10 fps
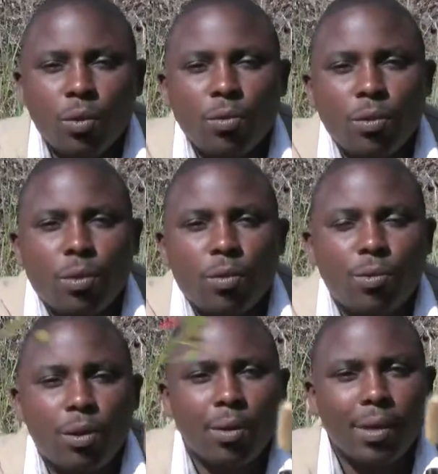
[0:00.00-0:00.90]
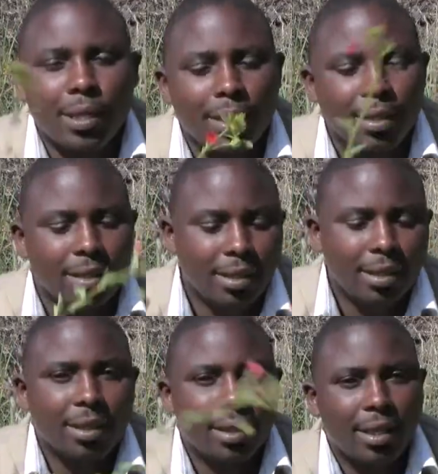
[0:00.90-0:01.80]
of flowers,
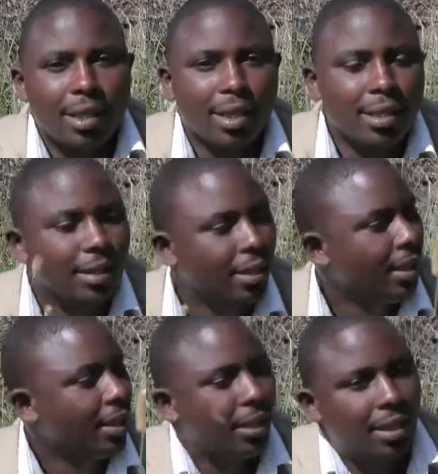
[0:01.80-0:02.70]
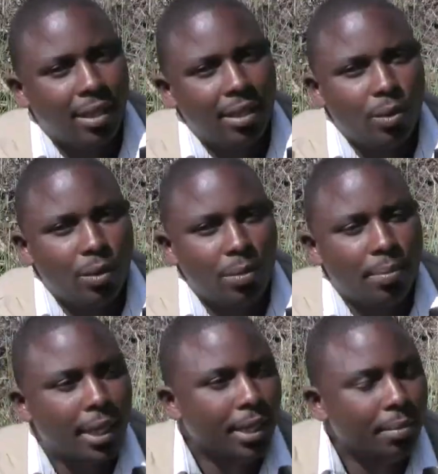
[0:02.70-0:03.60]
grass, and dandelion
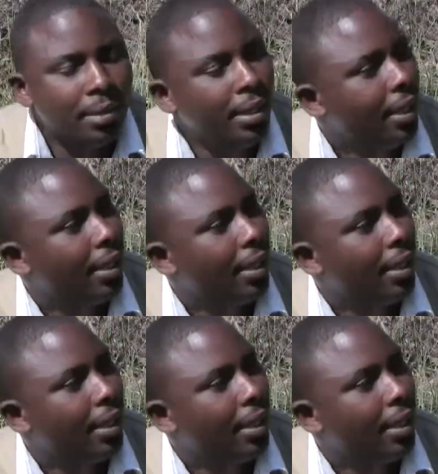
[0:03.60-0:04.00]
behind me,